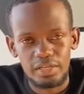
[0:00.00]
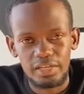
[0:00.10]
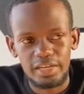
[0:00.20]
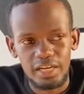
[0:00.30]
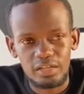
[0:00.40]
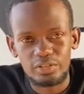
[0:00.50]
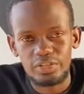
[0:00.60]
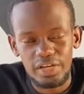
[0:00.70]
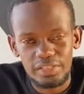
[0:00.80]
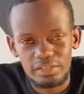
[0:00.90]
A girl
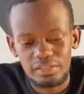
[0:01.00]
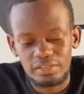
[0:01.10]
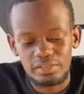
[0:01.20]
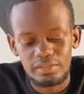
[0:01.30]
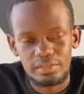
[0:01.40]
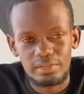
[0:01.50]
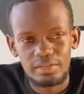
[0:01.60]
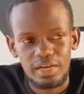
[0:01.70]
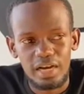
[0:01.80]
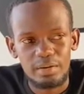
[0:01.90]
died
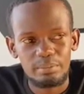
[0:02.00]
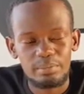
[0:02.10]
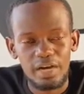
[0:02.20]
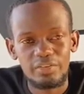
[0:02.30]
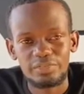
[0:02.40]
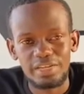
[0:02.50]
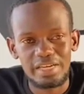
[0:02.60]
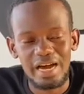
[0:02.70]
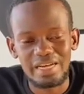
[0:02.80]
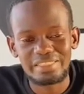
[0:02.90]
after
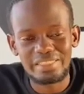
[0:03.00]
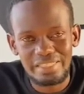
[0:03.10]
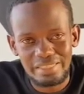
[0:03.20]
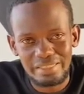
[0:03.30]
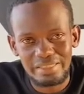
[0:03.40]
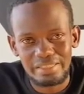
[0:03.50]
her death.